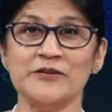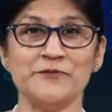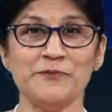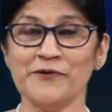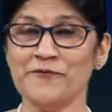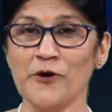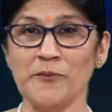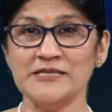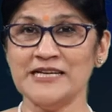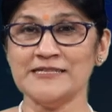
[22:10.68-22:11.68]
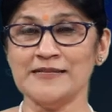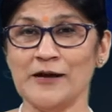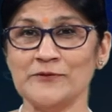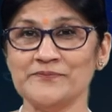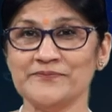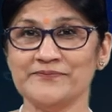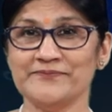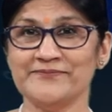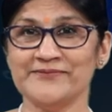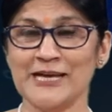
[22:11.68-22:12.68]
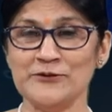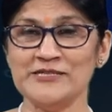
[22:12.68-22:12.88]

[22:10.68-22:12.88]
which we performed just now. Can